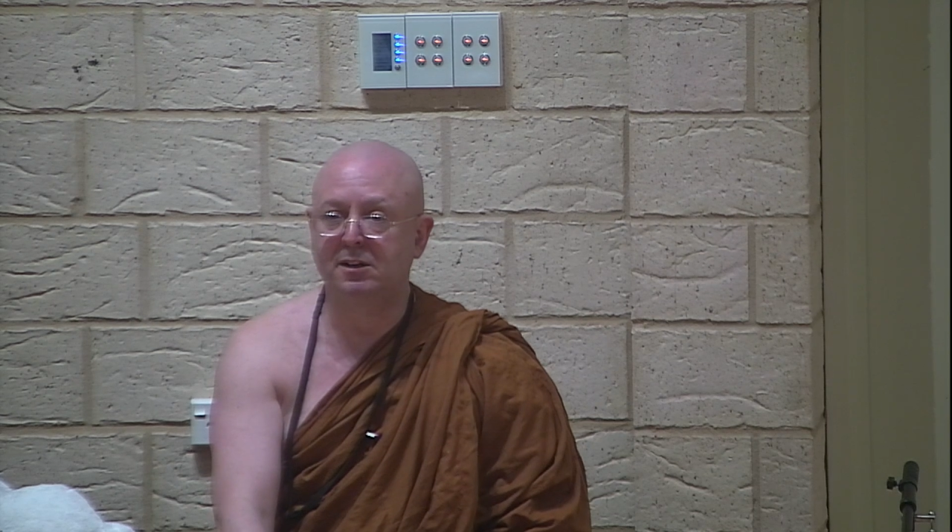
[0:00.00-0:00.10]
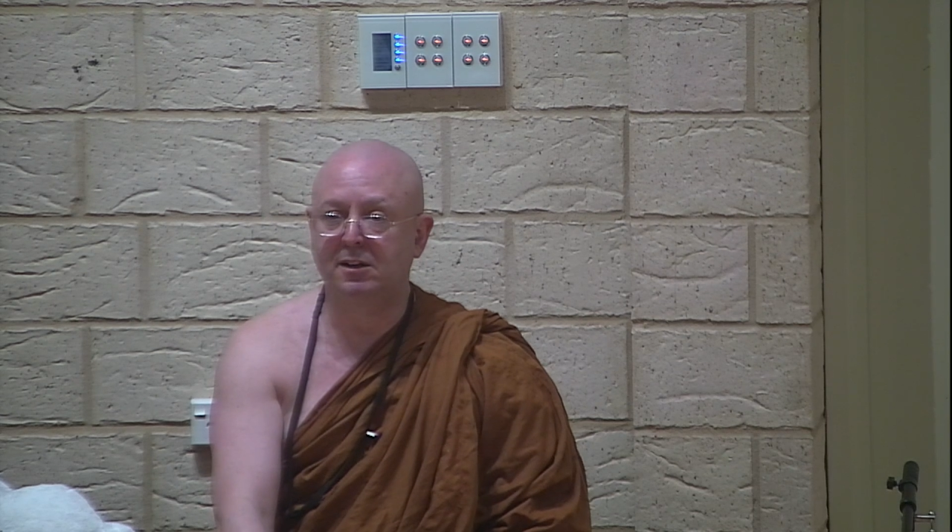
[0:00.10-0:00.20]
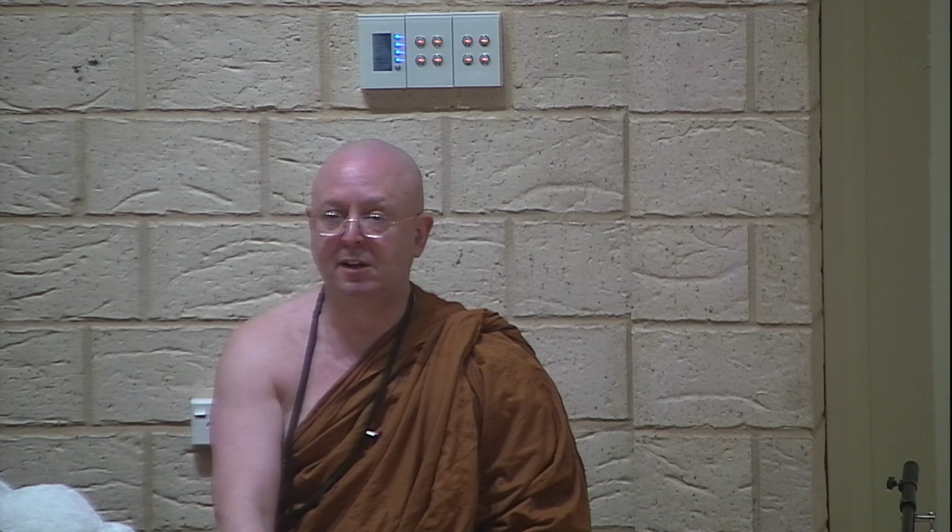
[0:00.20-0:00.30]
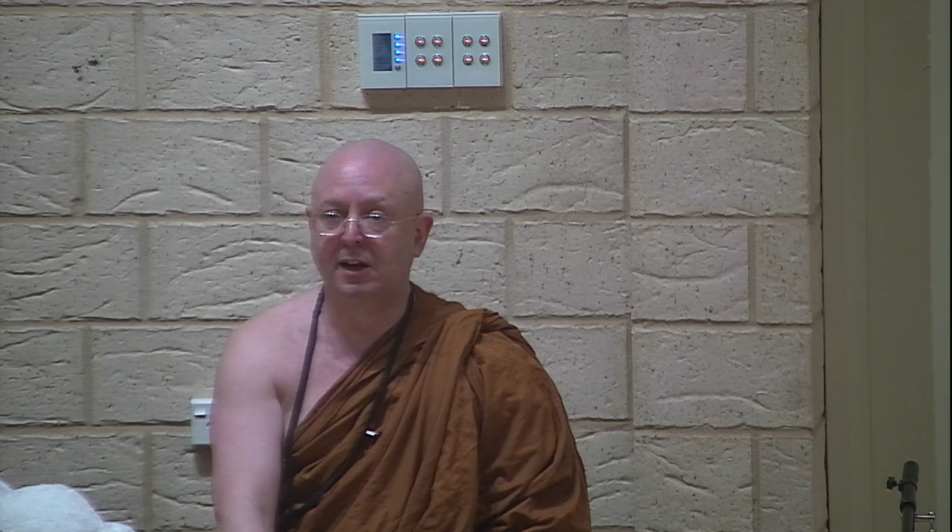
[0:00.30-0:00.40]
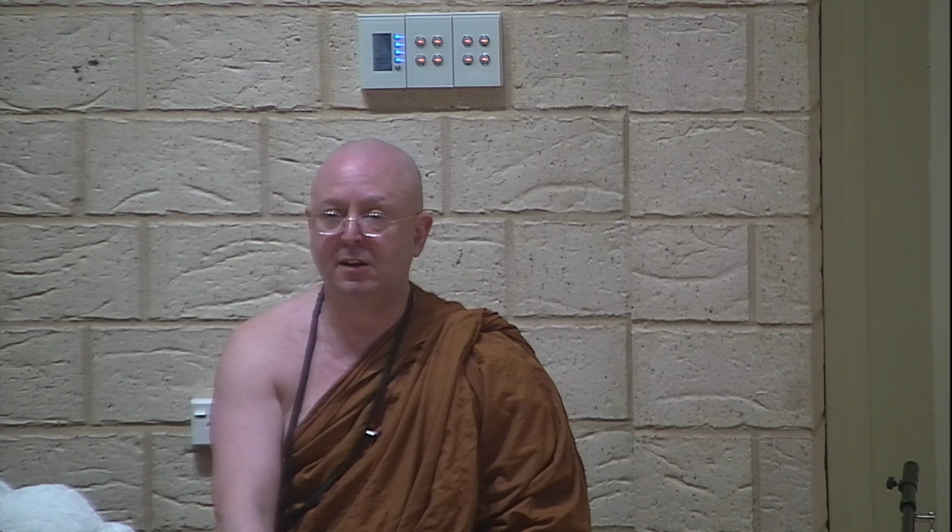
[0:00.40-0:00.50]

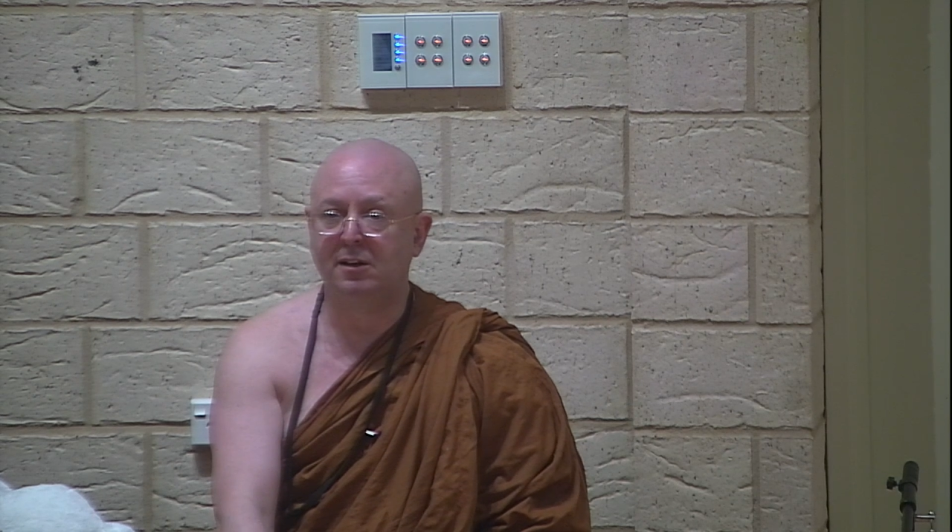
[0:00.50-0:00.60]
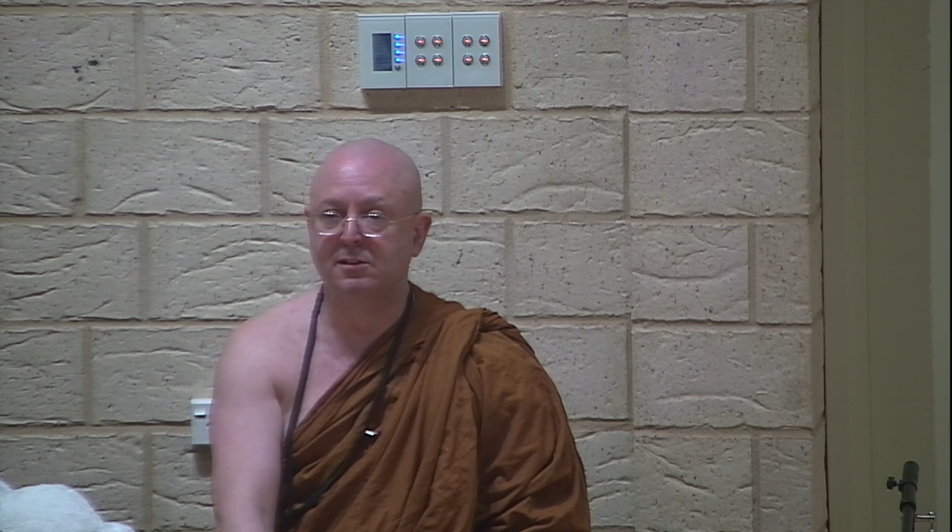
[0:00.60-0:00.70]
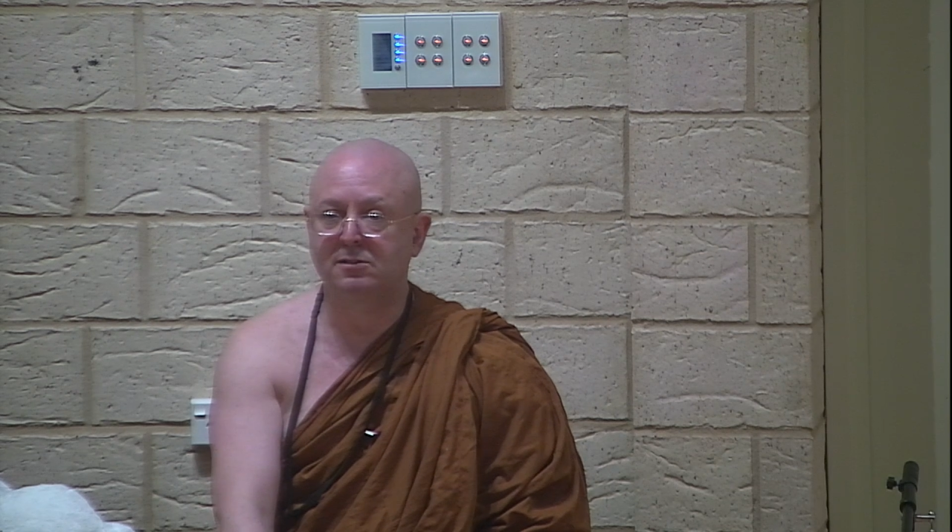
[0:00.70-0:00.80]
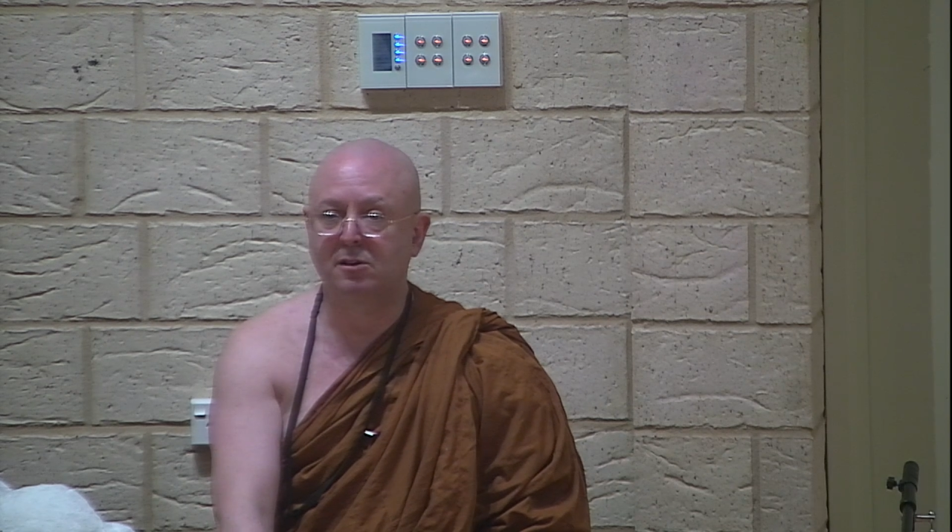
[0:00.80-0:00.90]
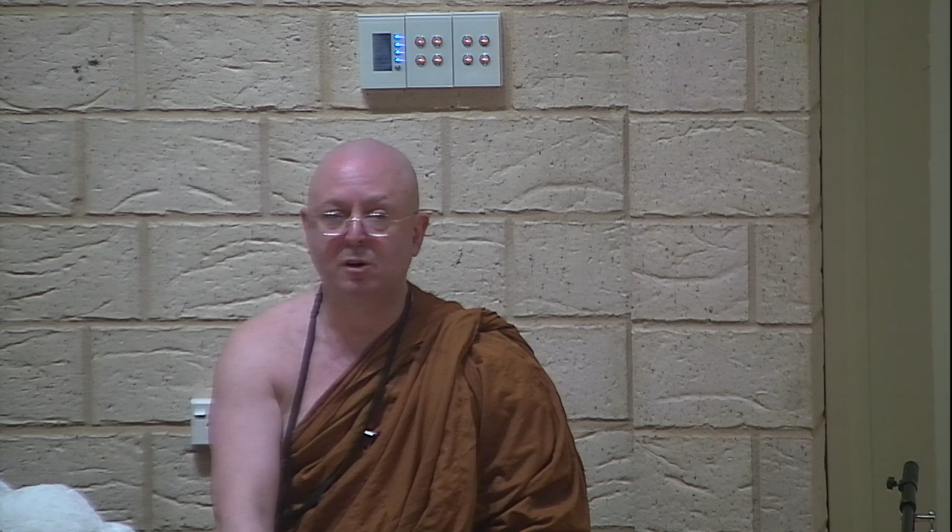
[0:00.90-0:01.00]
did that
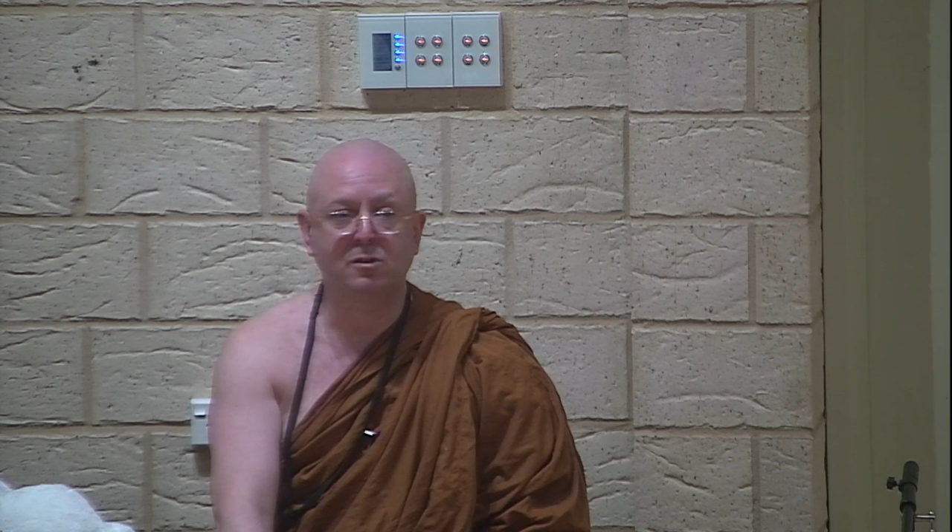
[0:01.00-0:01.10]
years ago,